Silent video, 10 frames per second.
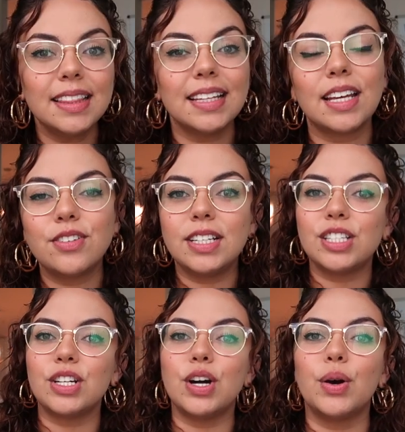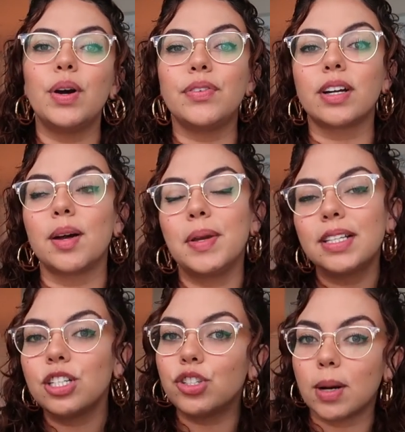Thing that you need to know if you're coming
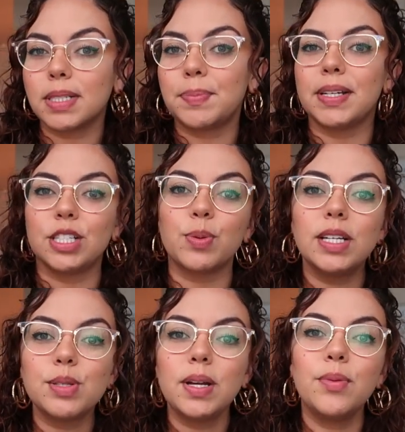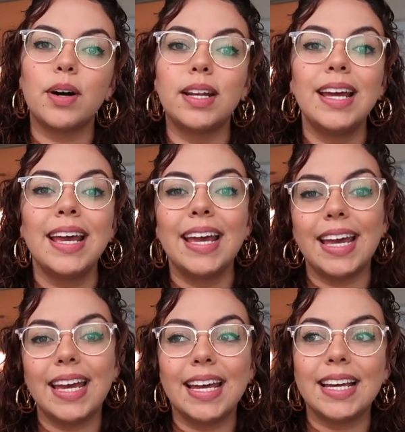into dropshipping in 2021
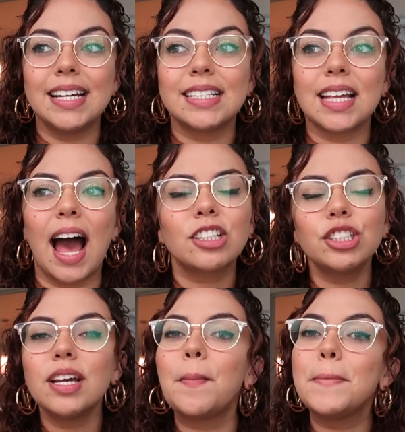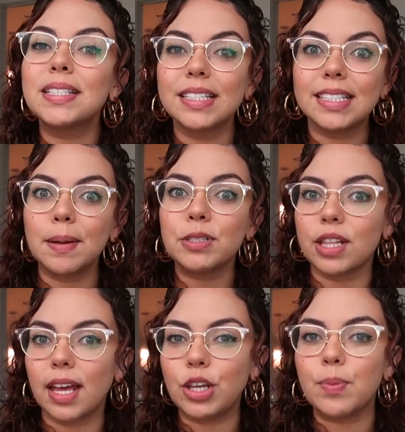is actually a misconception
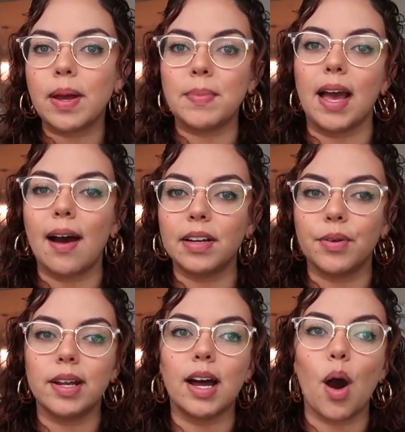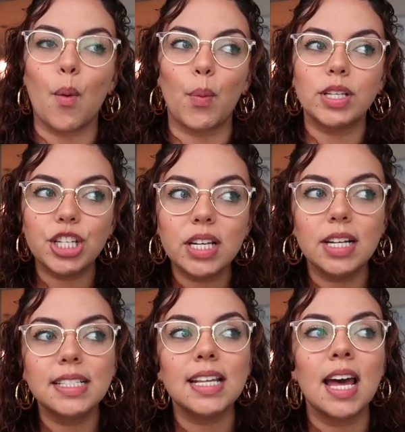that you might be having right now, which
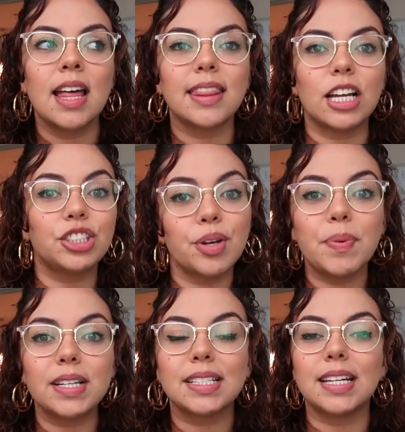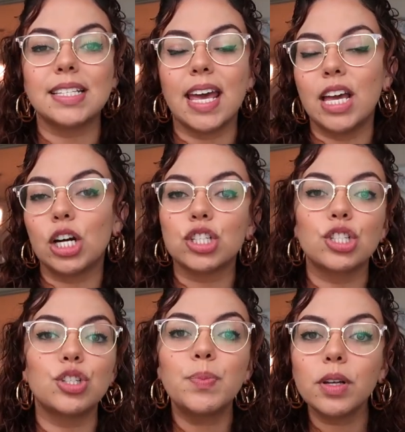is that shipping is going to take
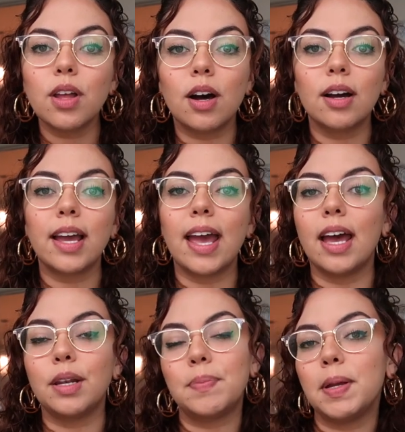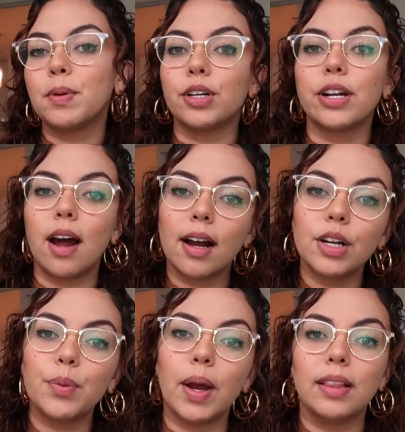super long and people are not
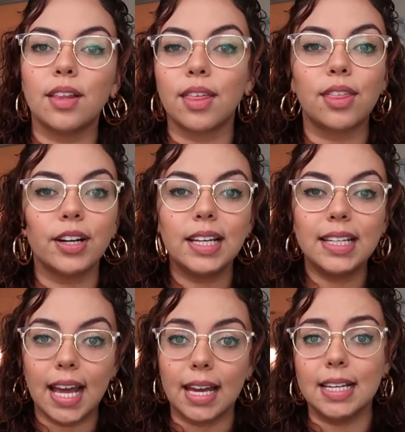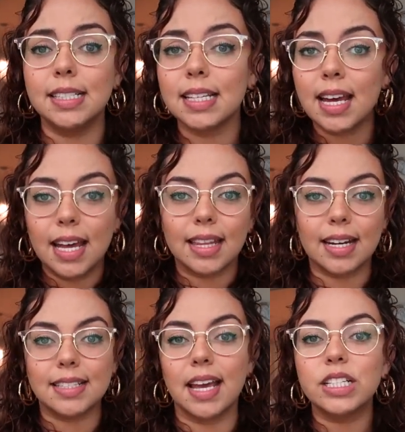going to wait the 30 days that
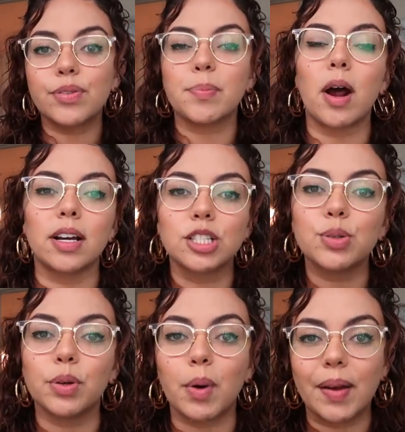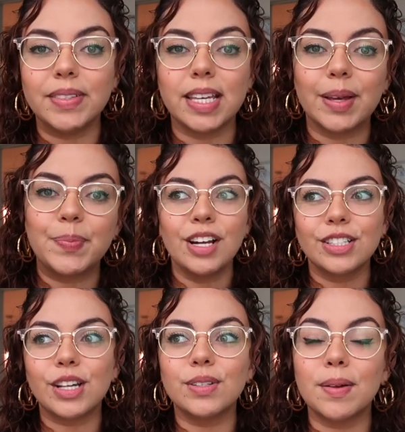it takes for products to arrive to them.
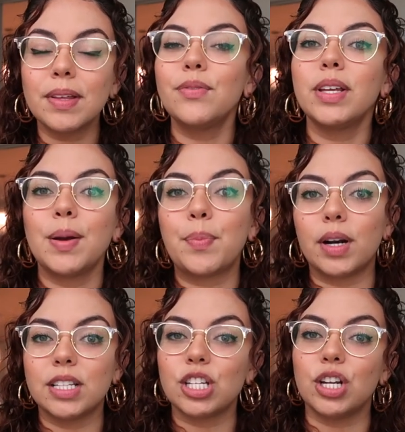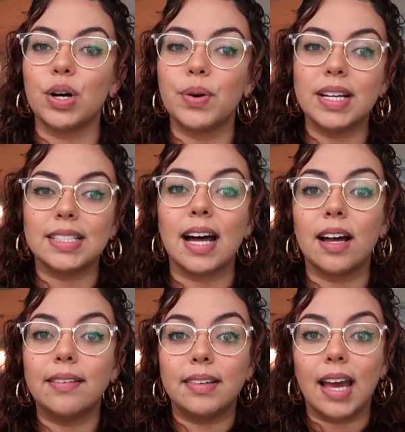So something really important to know is
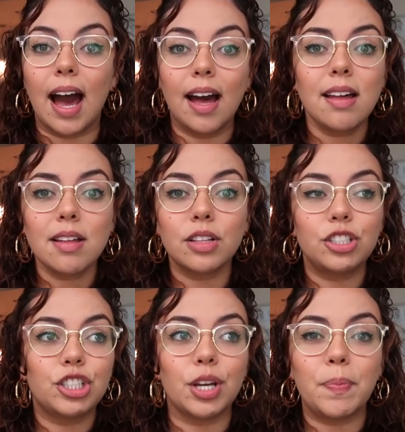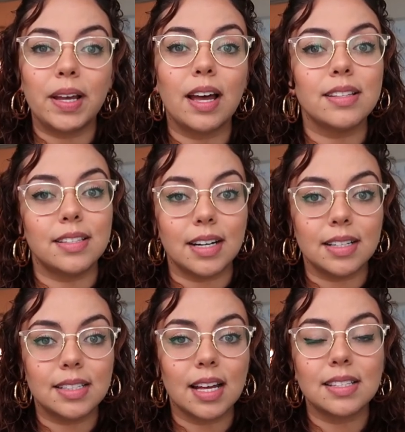that yeah, shipping
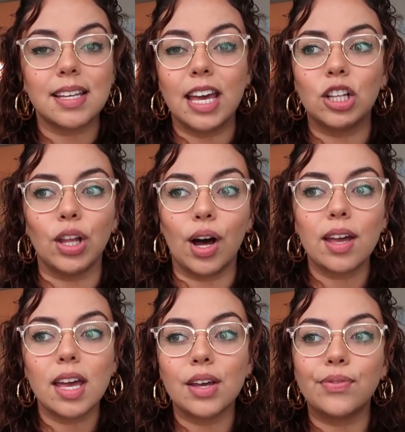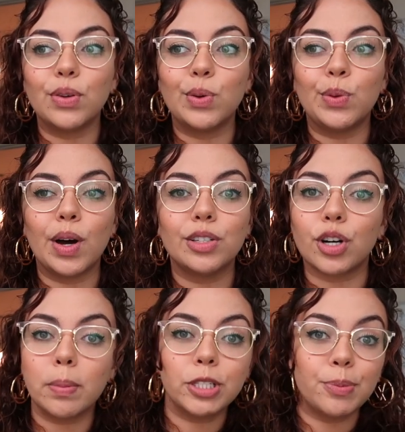does take long if you
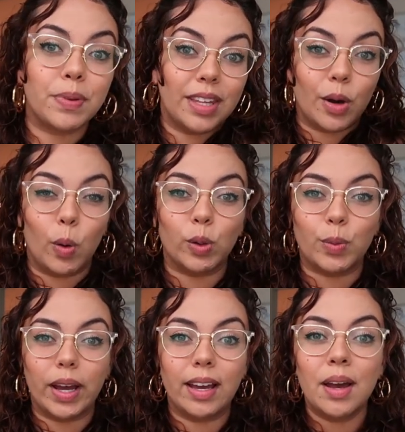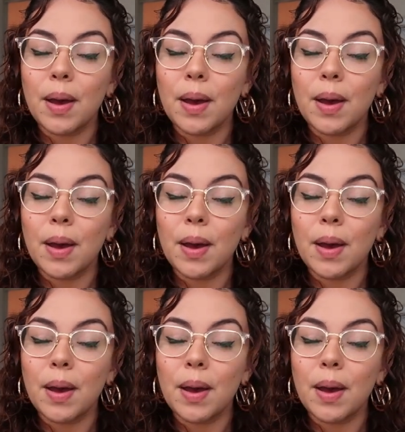dropship the old way,